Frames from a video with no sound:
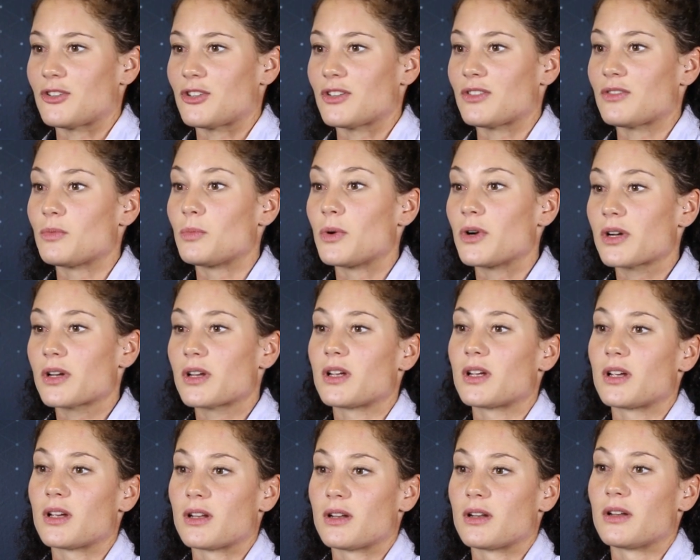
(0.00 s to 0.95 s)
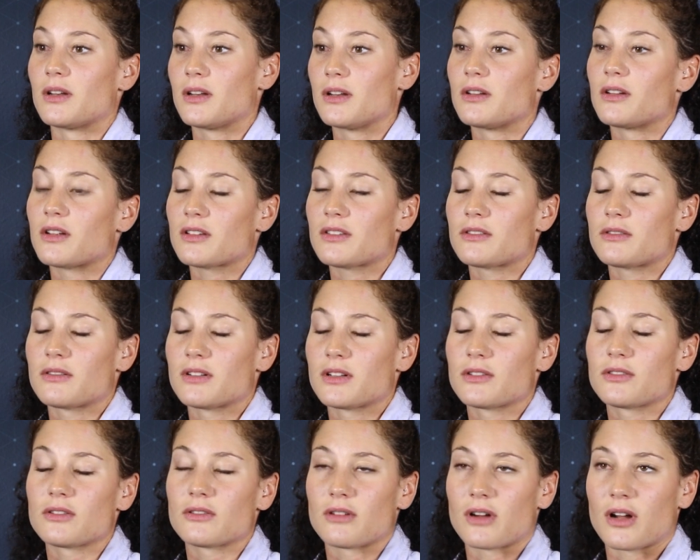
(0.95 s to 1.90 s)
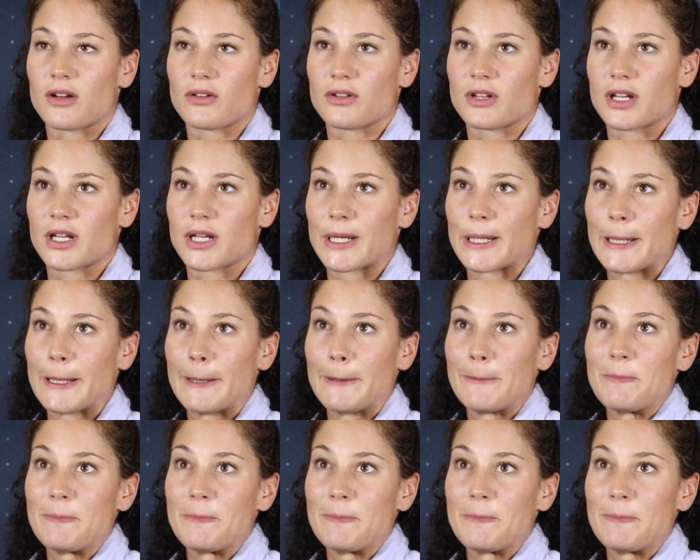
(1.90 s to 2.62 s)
Just working in an industrial surrounding